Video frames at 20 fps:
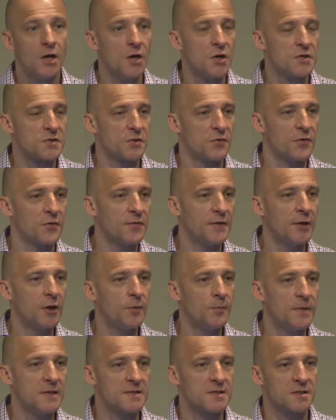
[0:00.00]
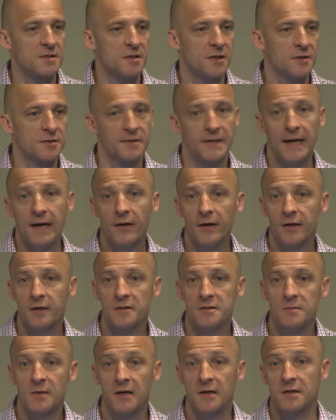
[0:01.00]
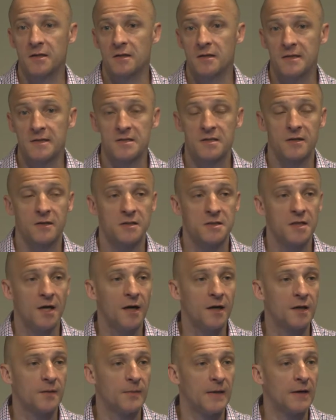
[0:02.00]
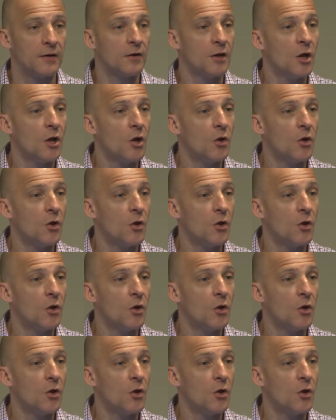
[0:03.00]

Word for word: So the therapies that Dr. Gowrigan is going to talk about,